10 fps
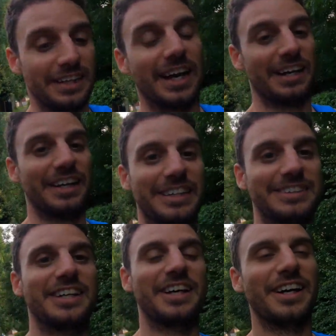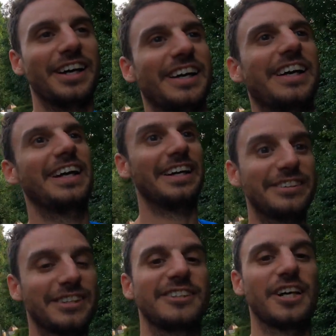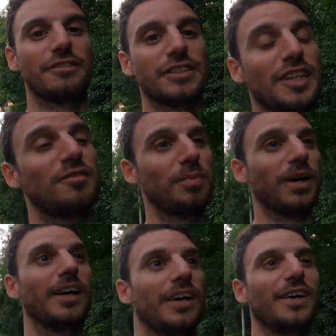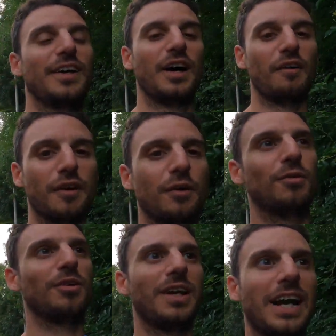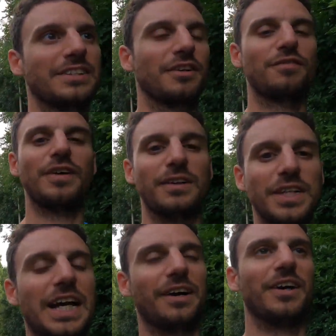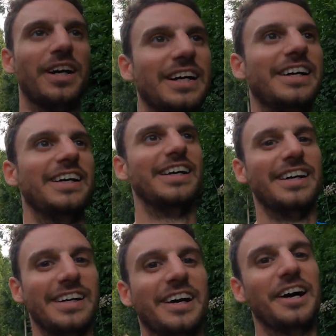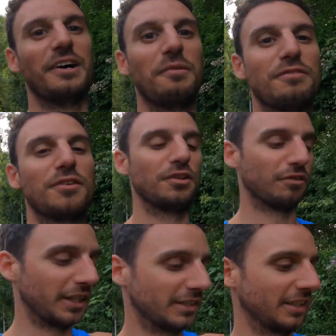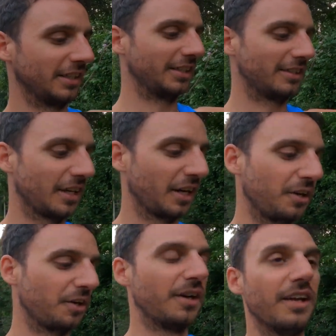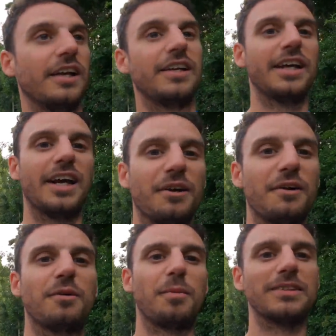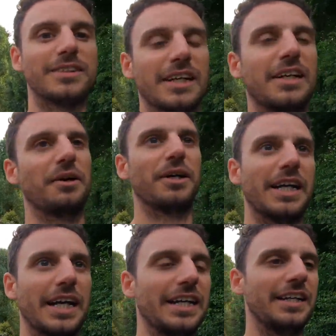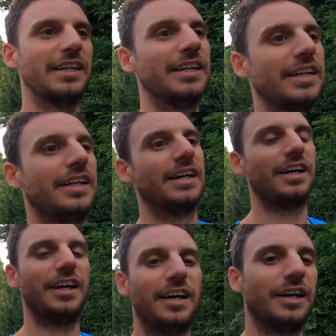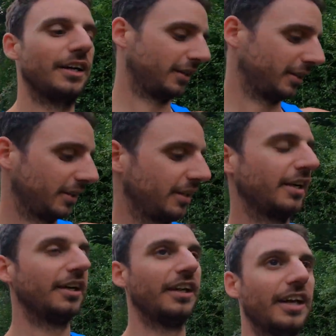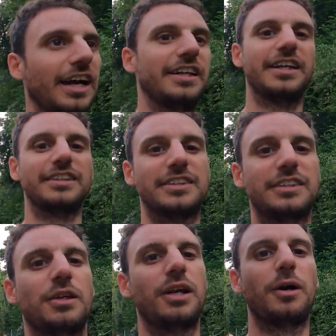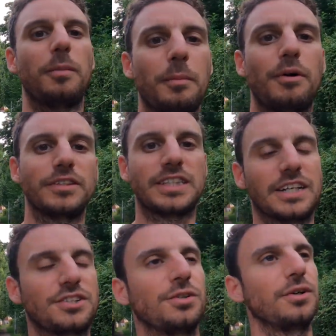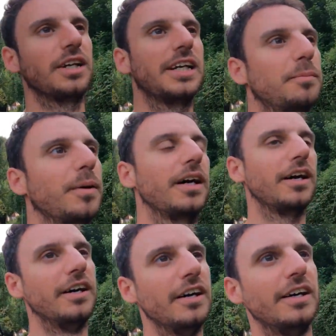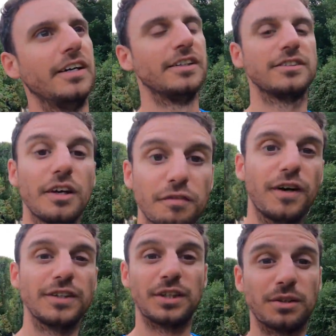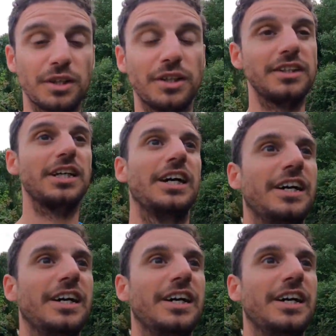yeah, it is conservative, but I think already, as I found out, with good reason. So yeah, we're about to get going again, and yeah, do a little bit more of a test shortly, but so far so good.